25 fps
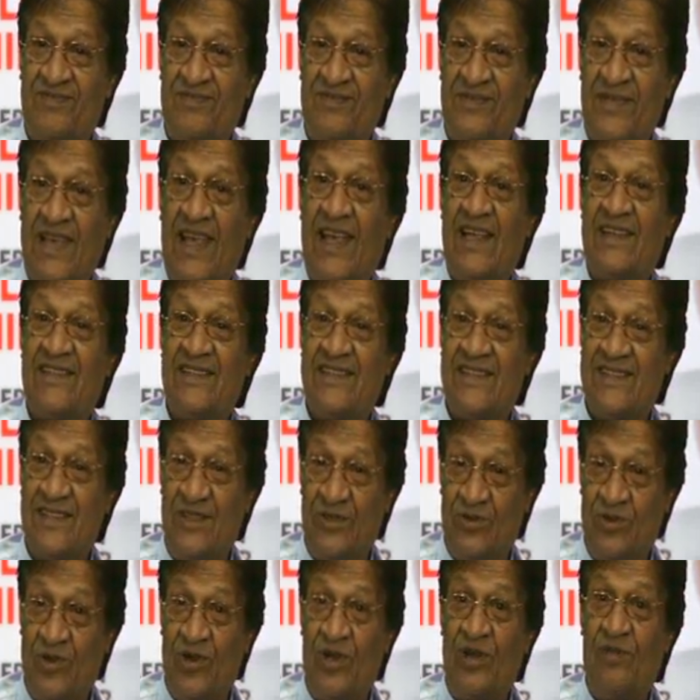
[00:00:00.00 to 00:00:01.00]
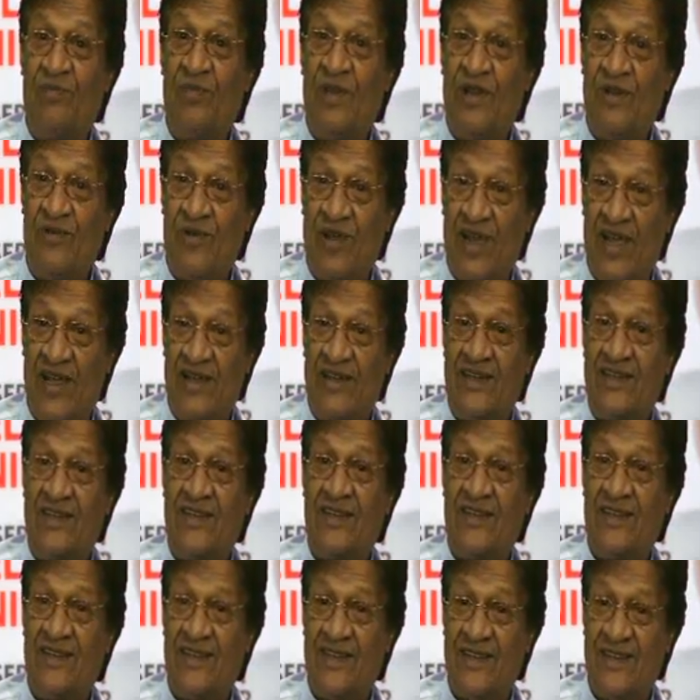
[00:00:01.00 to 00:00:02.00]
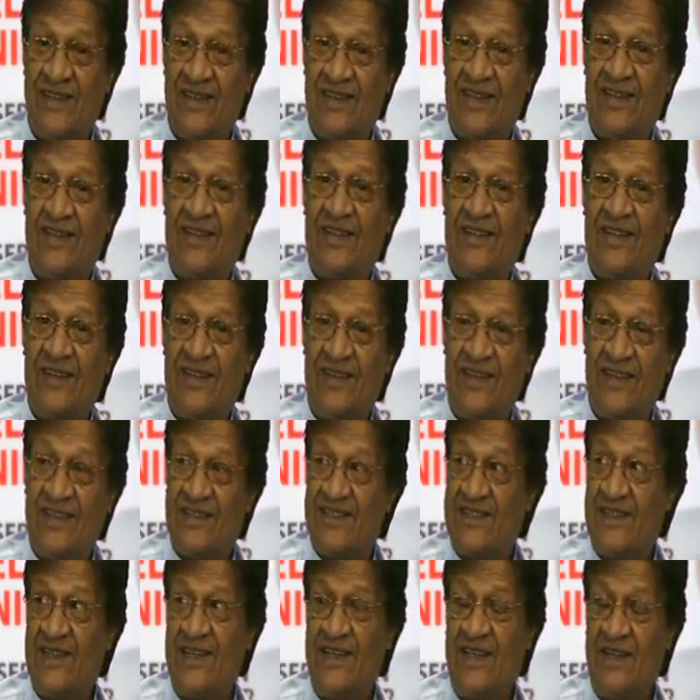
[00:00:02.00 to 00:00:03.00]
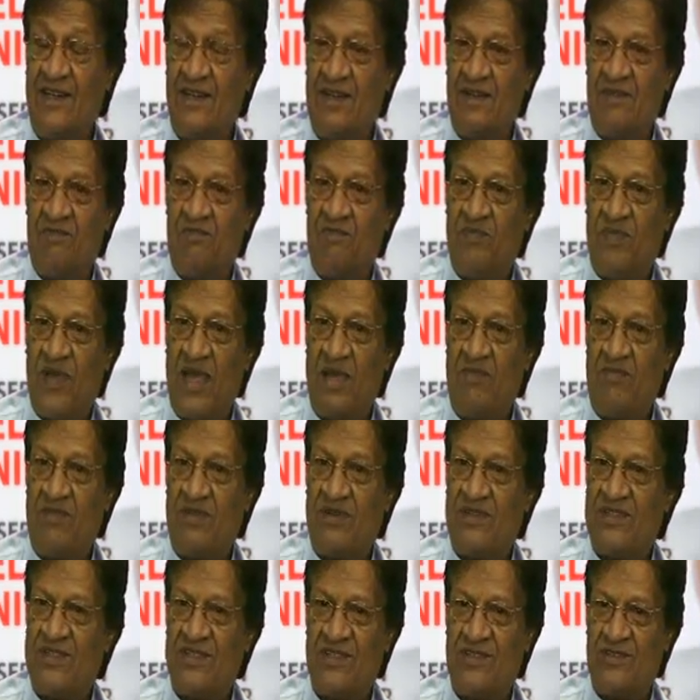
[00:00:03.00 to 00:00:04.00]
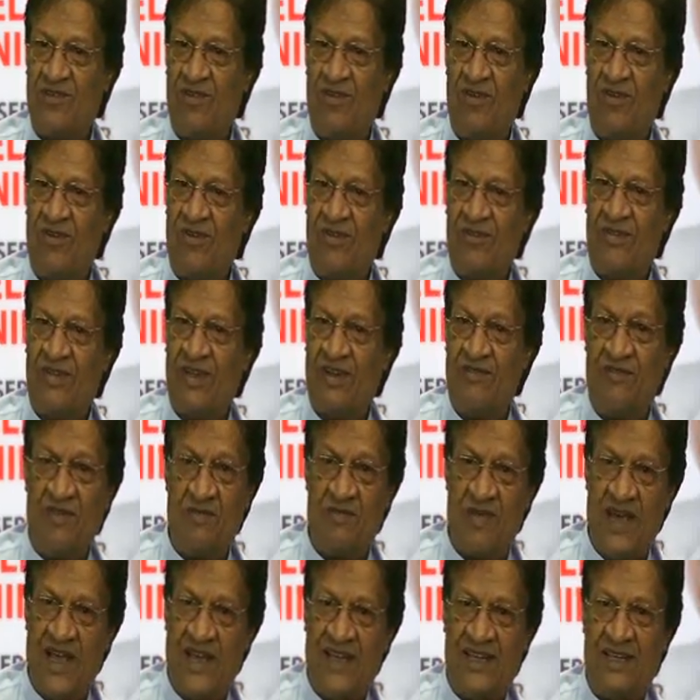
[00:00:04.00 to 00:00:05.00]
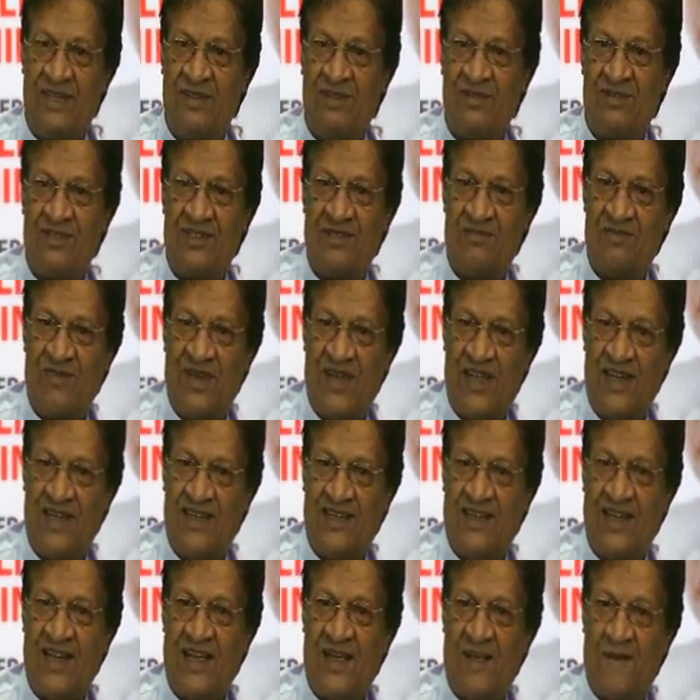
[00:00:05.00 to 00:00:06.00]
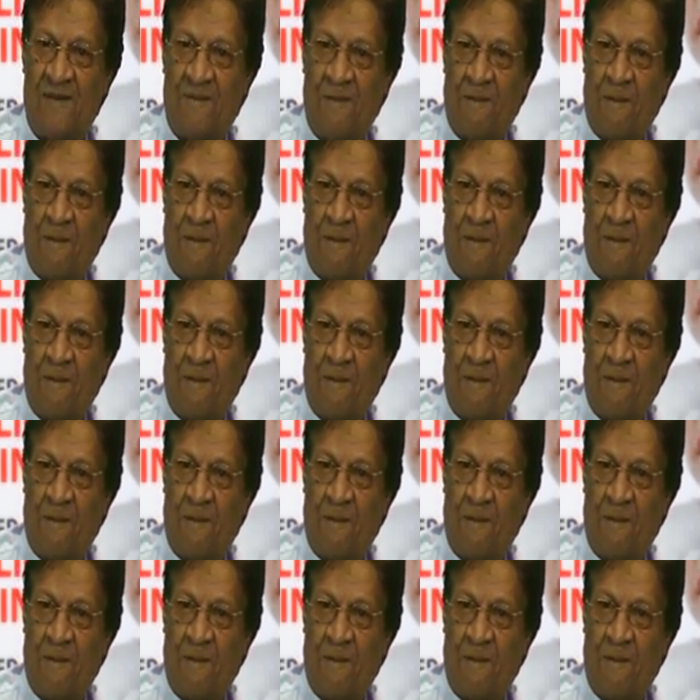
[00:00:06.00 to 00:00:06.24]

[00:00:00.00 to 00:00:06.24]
Yes, you heard me right. It's in the papers, it's all over, everybody knows about it now.